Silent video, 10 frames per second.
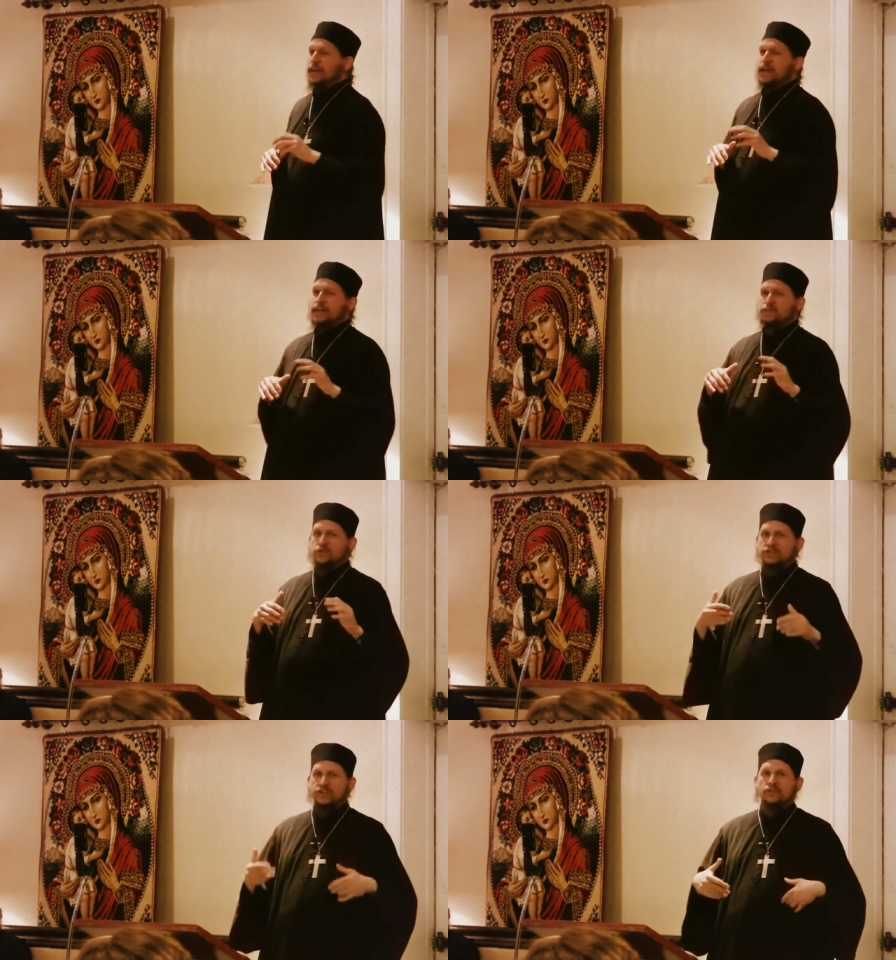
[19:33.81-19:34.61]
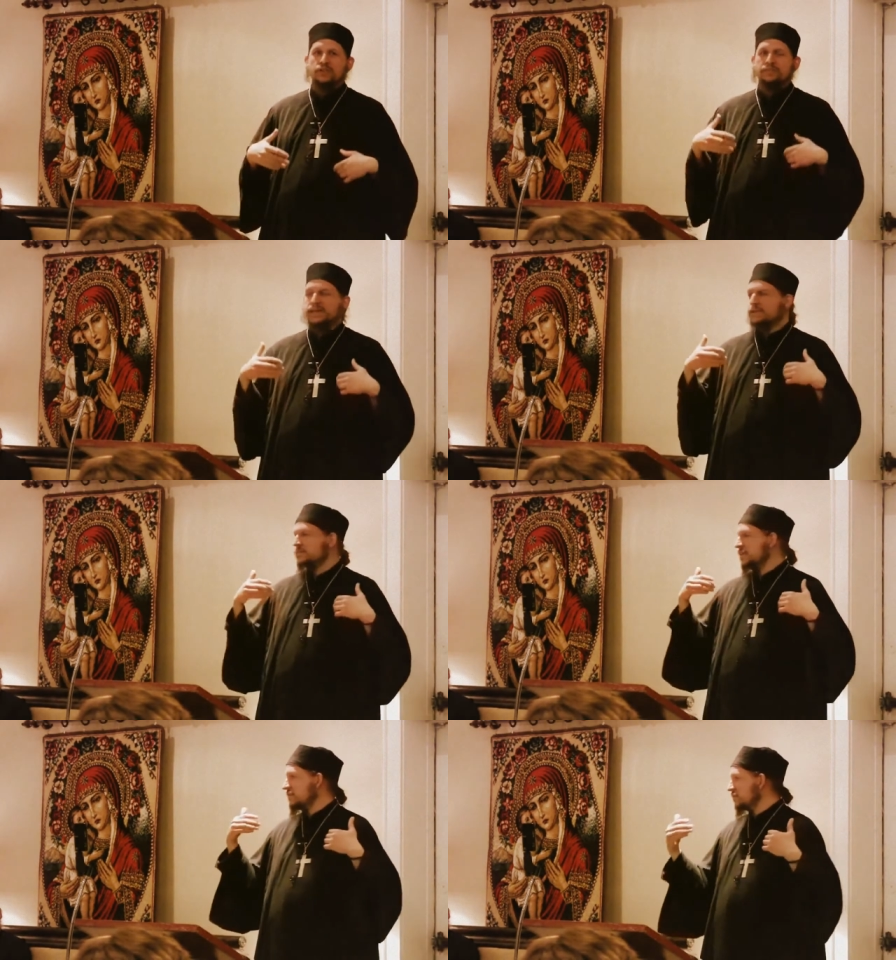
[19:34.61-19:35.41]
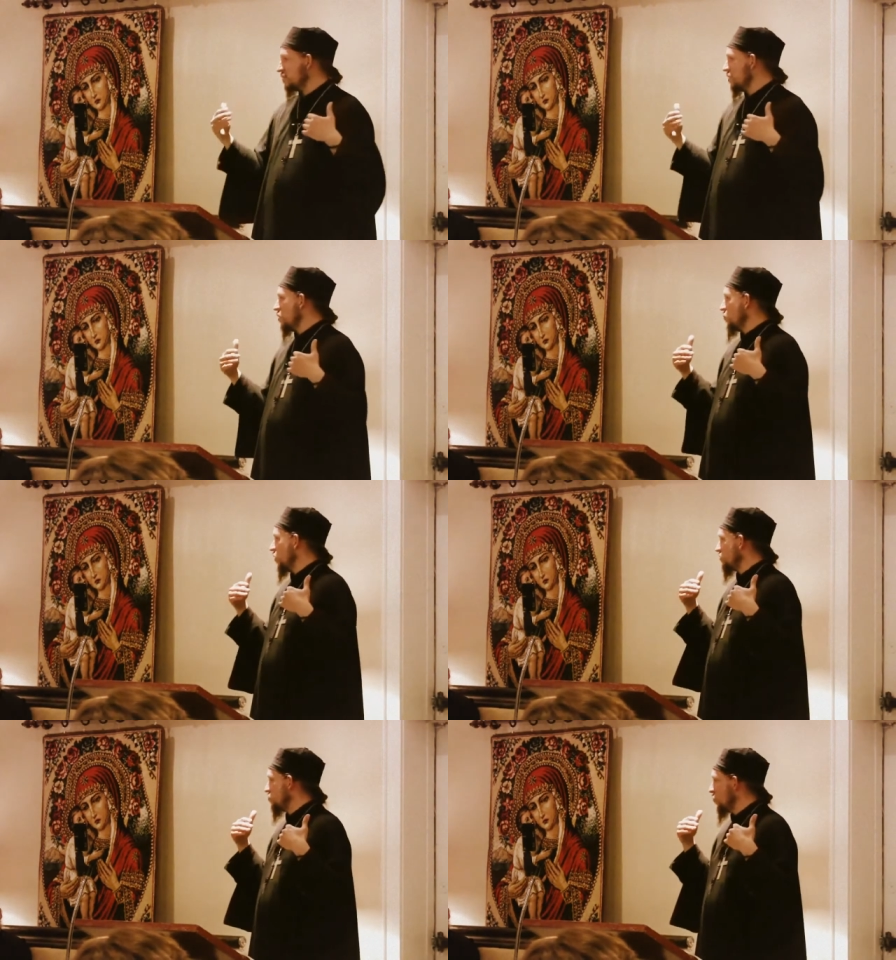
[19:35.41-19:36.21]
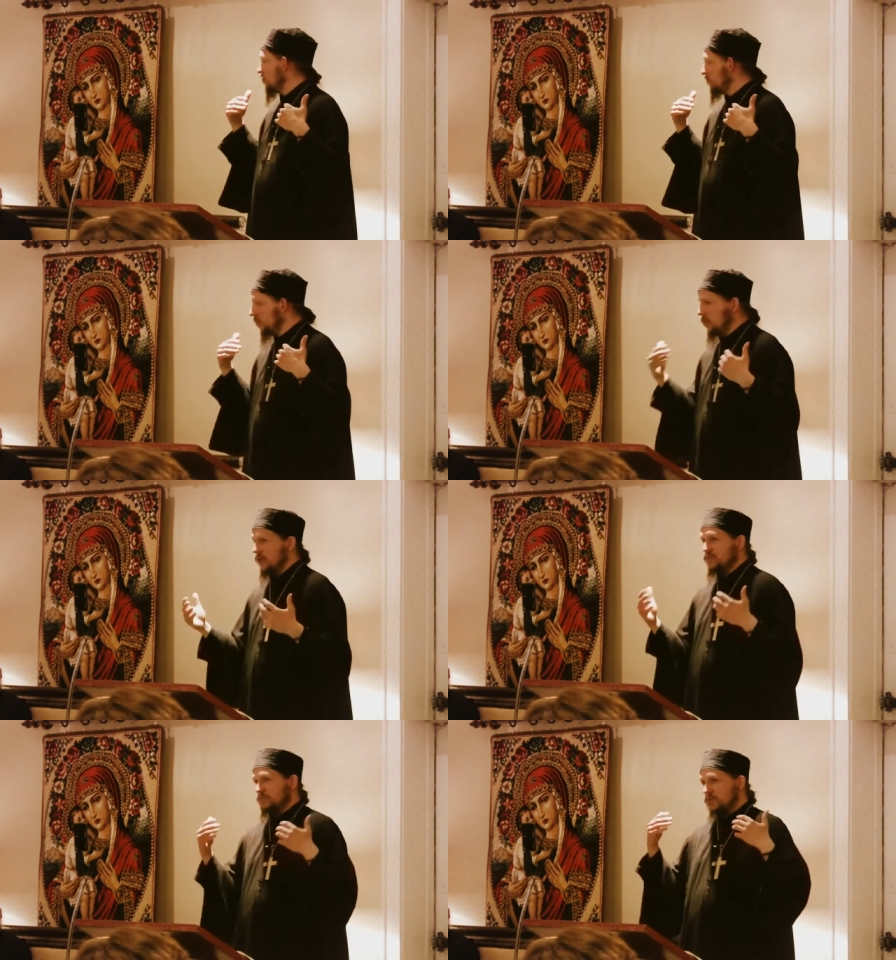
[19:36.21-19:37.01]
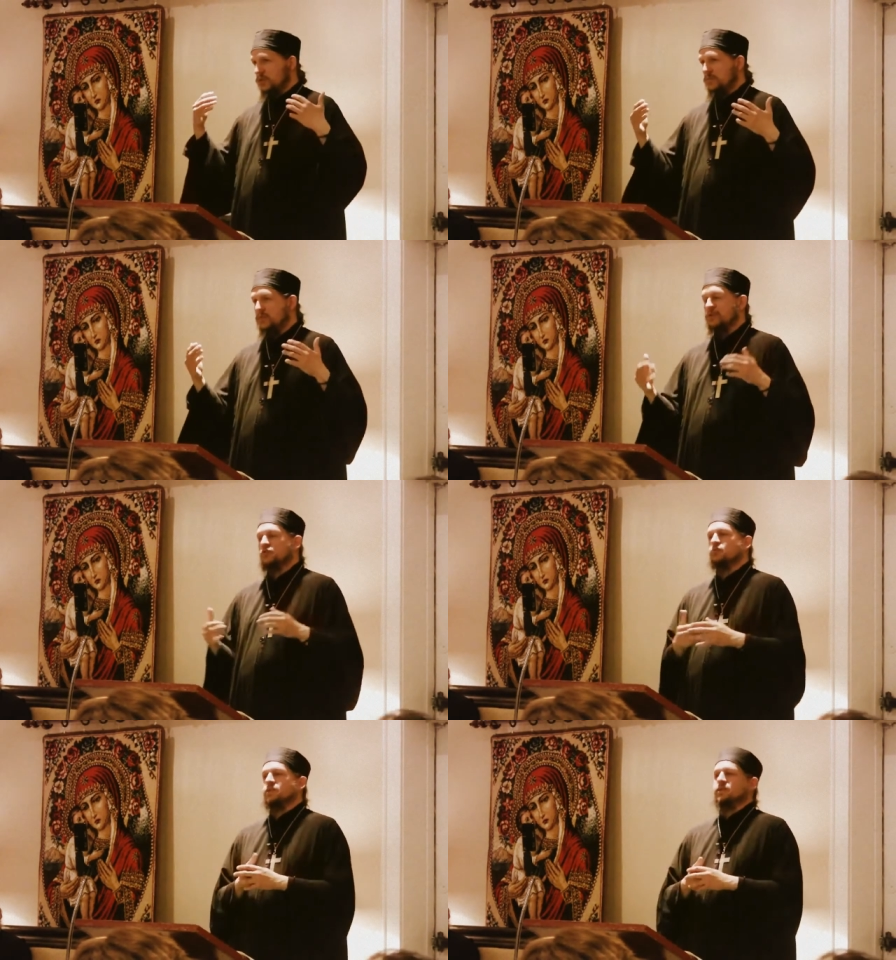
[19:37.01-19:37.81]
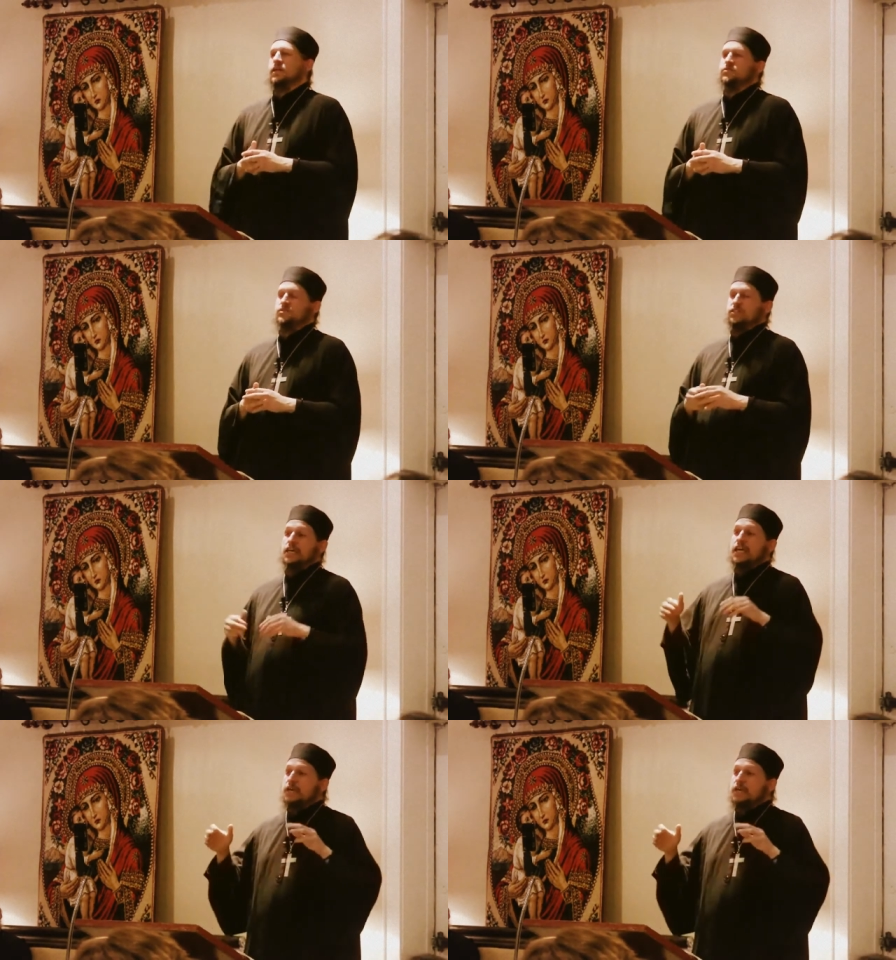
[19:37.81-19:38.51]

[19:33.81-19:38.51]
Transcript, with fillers: And of course, that only made him even want to more, more and more to read the lives of the saints.